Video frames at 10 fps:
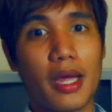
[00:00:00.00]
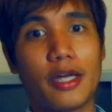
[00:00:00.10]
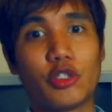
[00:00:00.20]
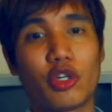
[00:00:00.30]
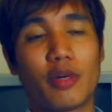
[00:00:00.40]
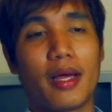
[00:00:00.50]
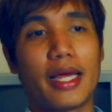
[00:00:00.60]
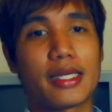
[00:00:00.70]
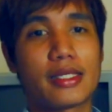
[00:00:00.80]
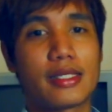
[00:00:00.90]
100
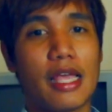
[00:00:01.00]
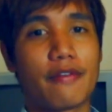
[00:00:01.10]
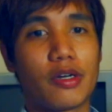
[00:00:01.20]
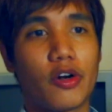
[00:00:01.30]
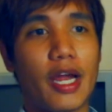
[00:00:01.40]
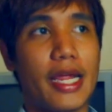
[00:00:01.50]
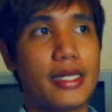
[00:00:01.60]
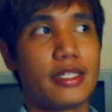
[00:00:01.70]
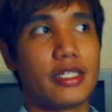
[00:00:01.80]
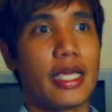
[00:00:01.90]
by 7 or 8,
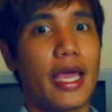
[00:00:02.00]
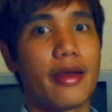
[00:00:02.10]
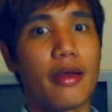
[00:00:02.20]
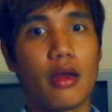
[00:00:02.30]
and you get